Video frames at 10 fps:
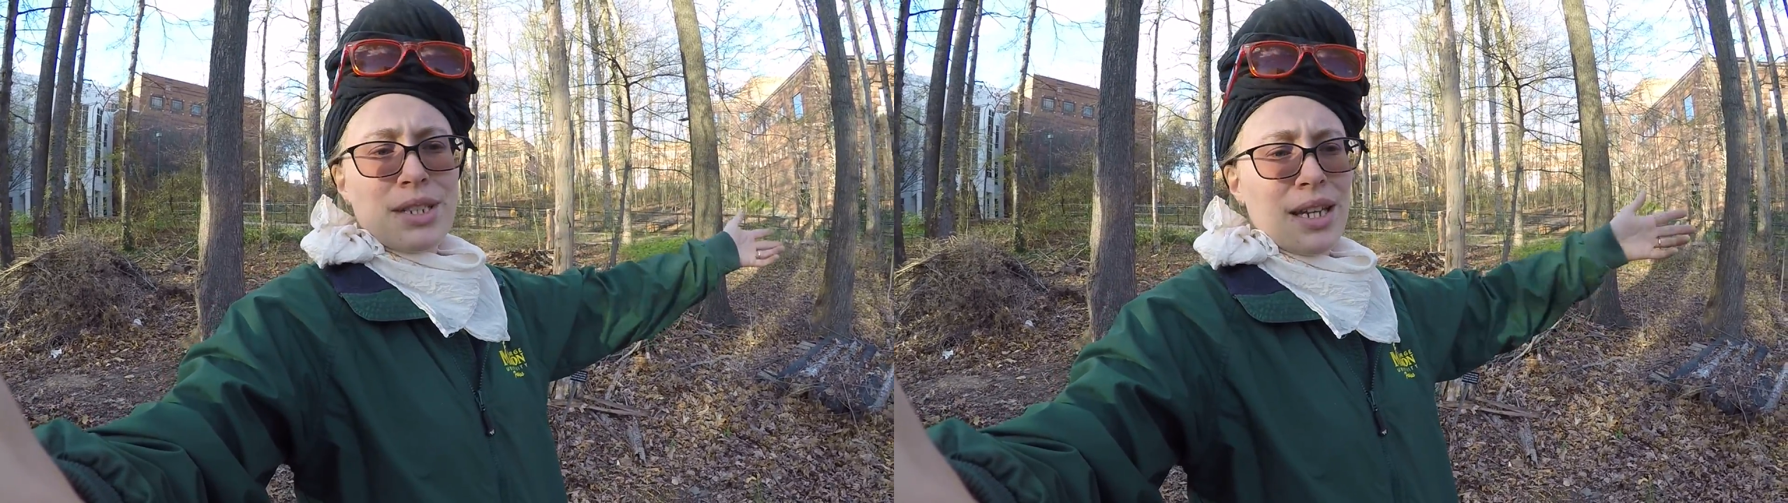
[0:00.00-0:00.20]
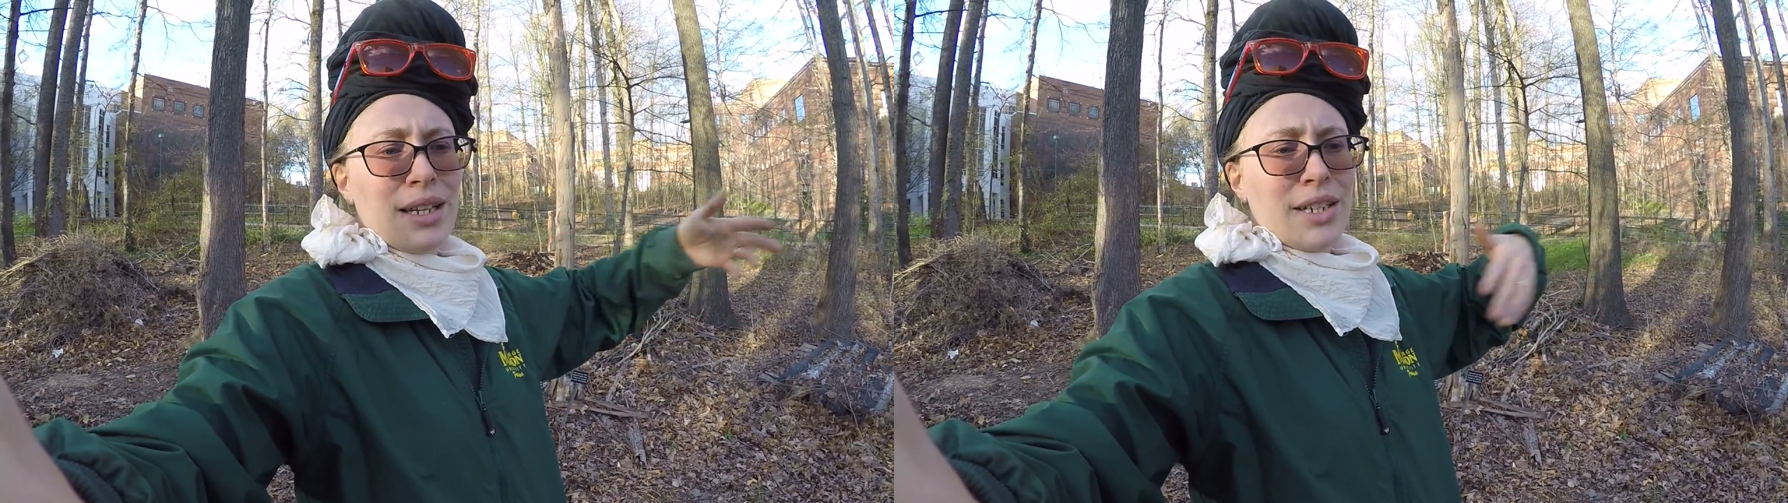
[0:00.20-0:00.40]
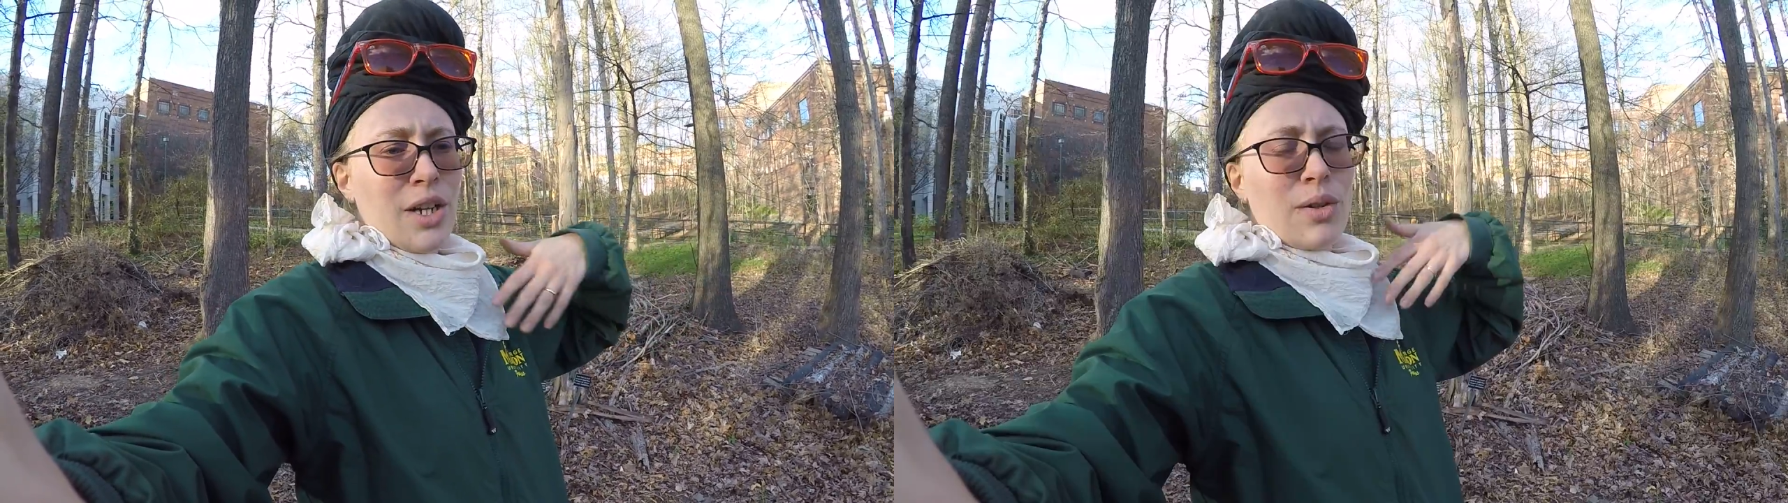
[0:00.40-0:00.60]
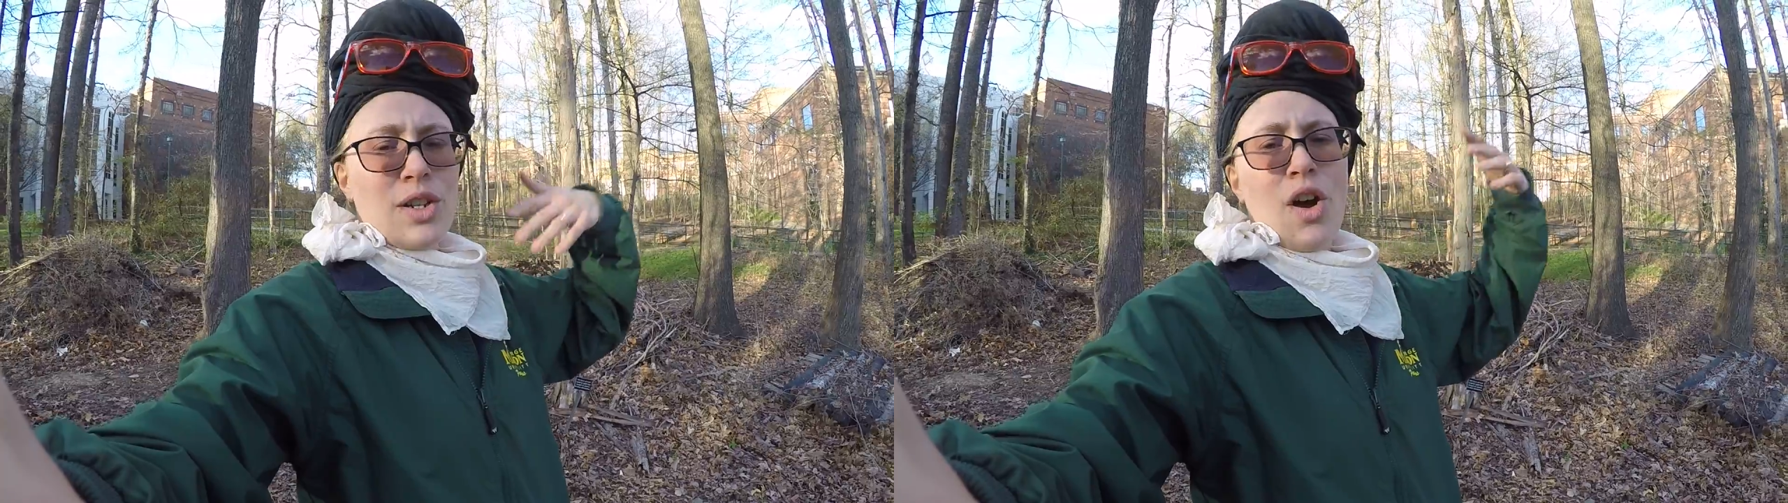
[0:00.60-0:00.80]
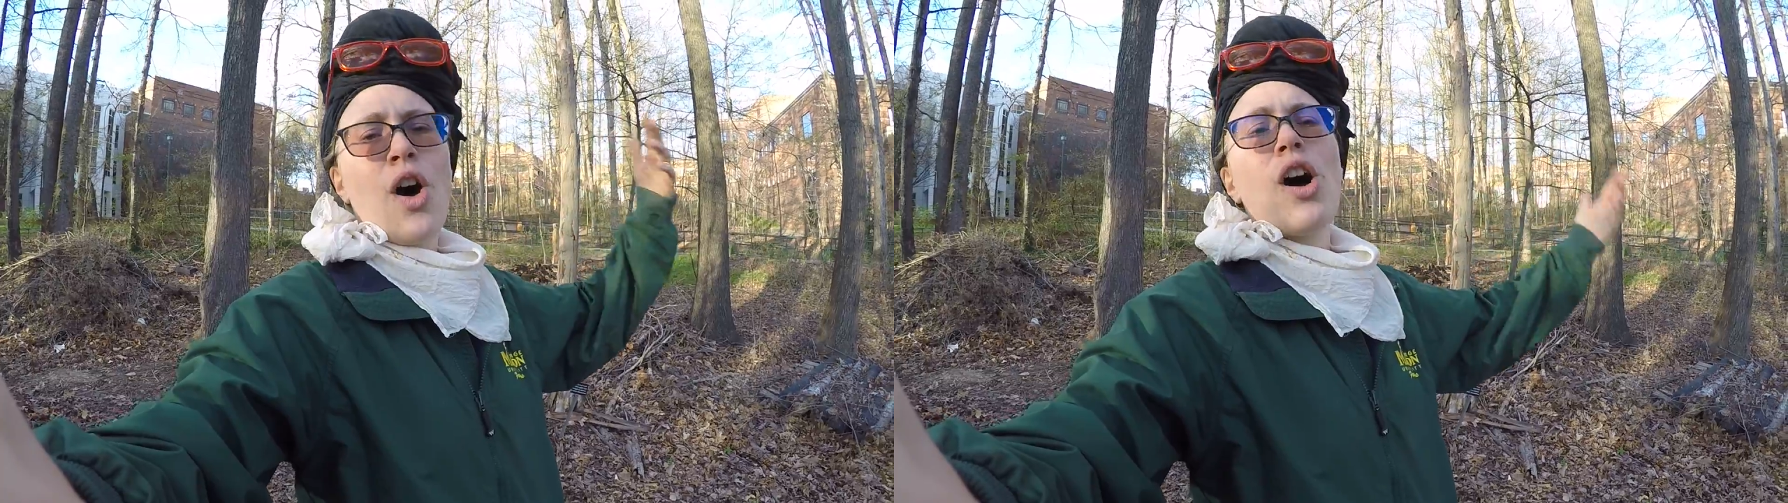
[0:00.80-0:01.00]

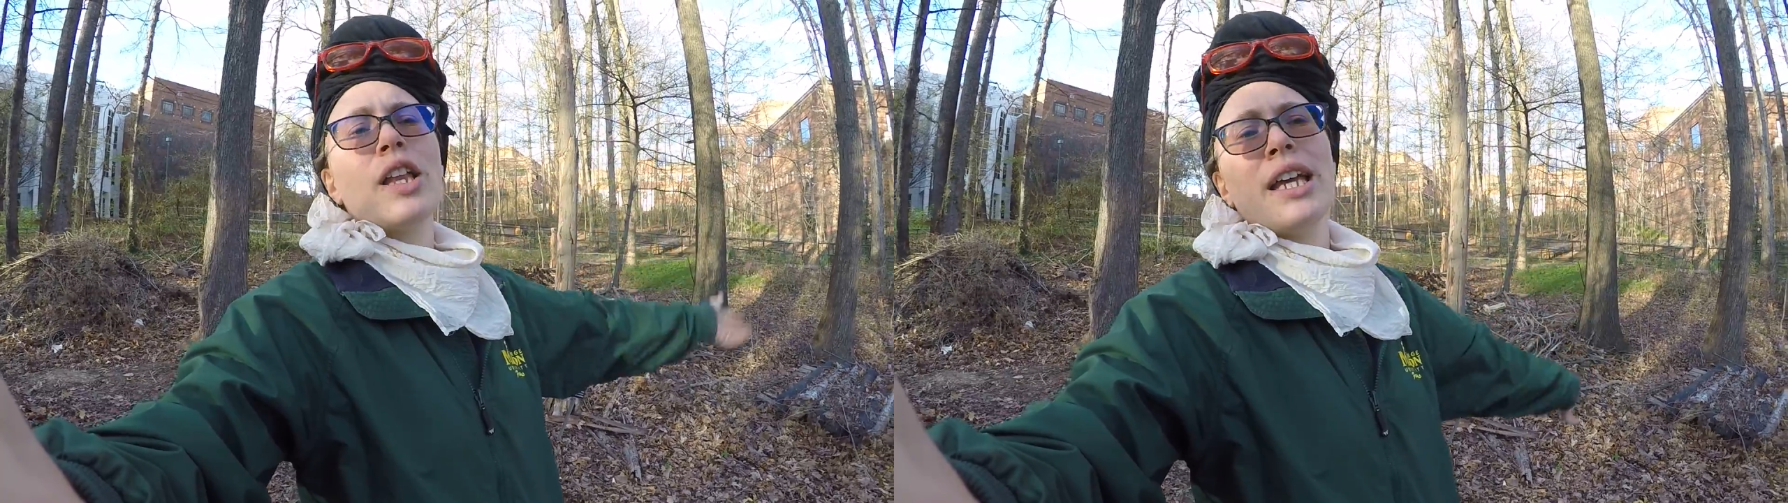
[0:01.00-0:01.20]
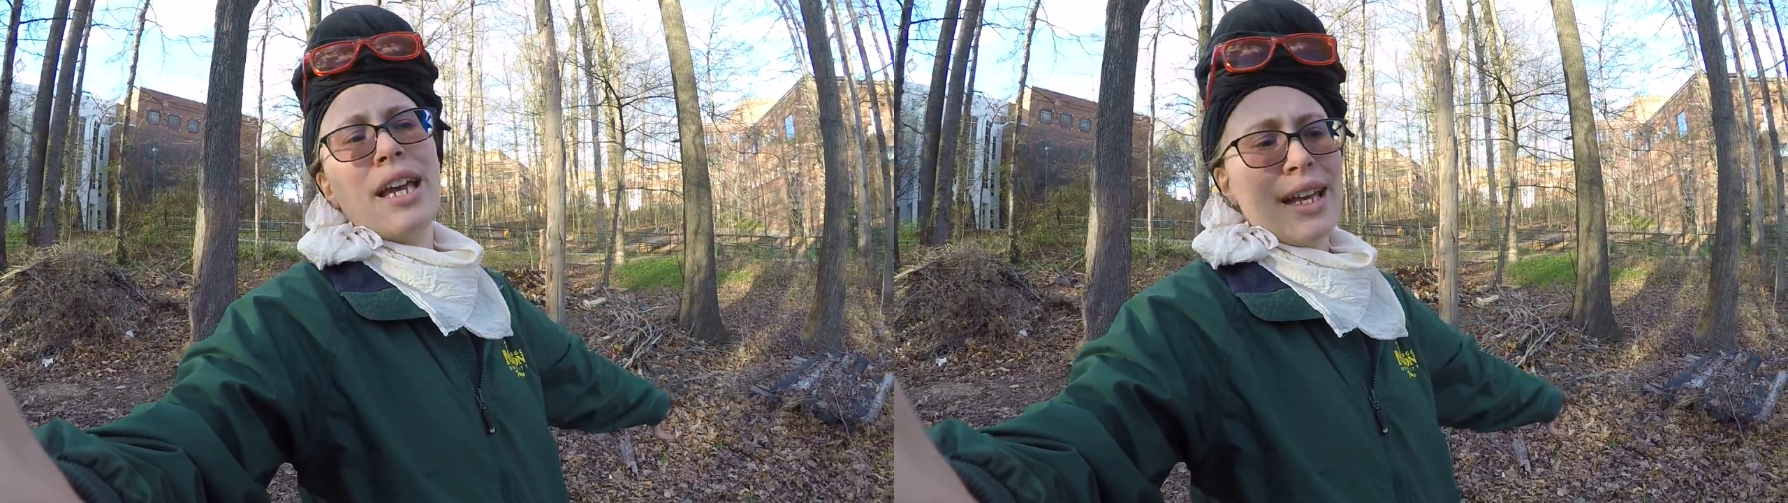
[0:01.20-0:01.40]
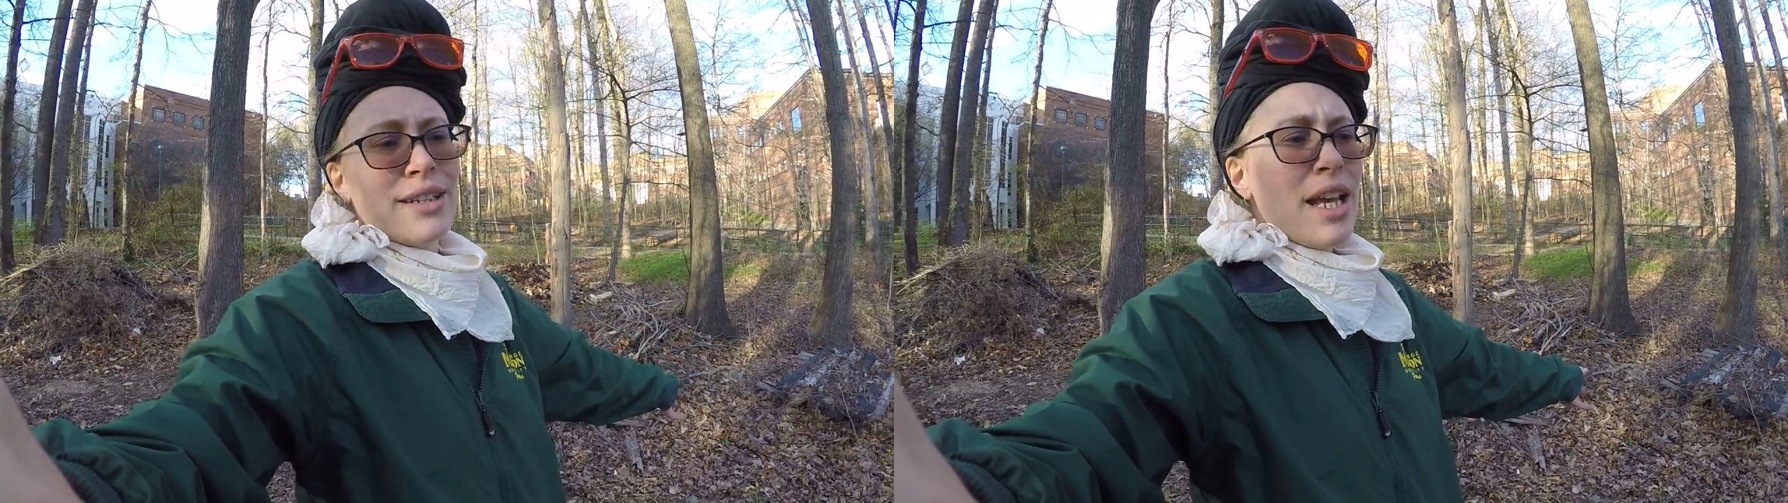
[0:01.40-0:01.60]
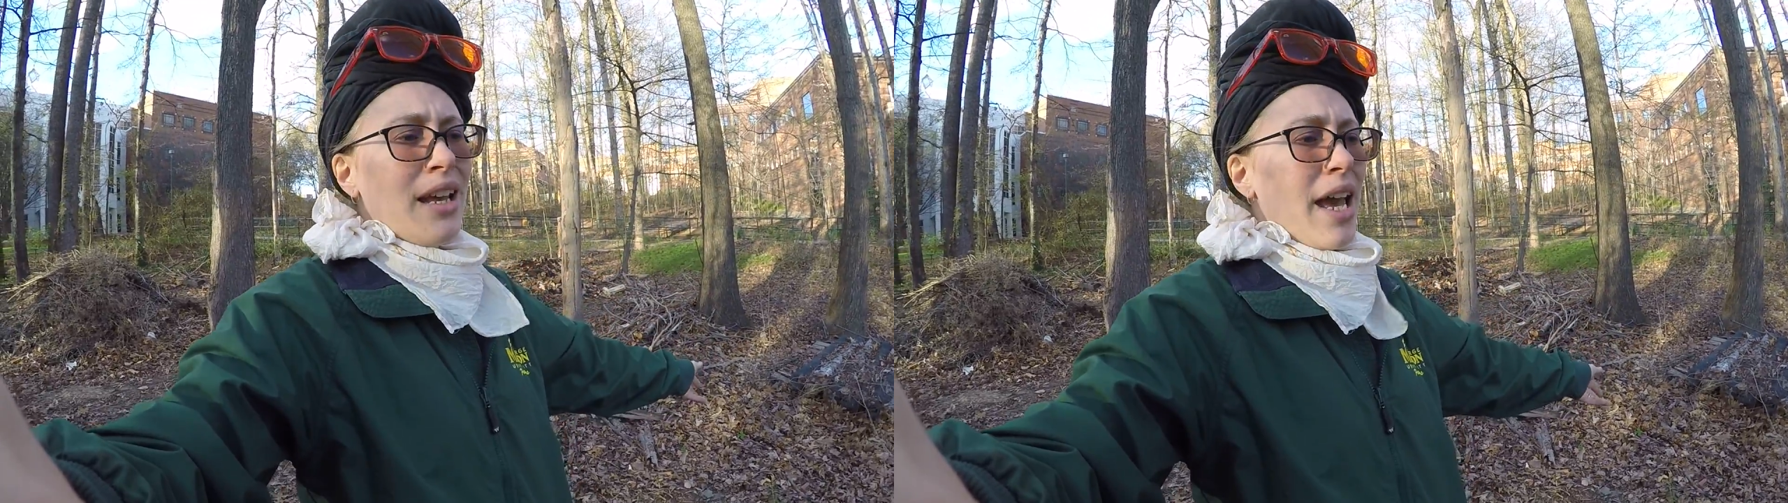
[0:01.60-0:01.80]
to haul it